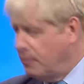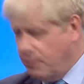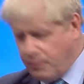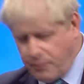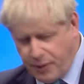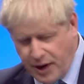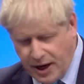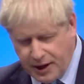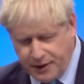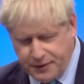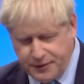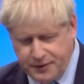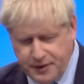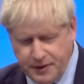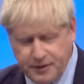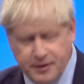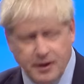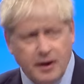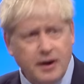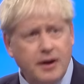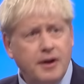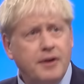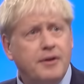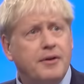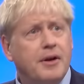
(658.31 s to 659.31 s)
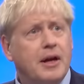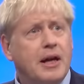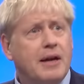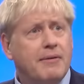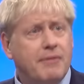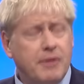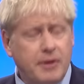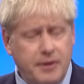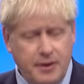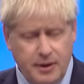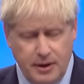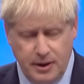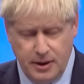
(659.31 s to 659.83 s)
Brexit
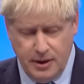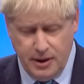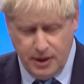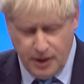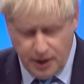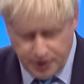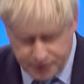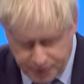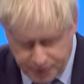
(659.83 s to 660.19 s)
delivered at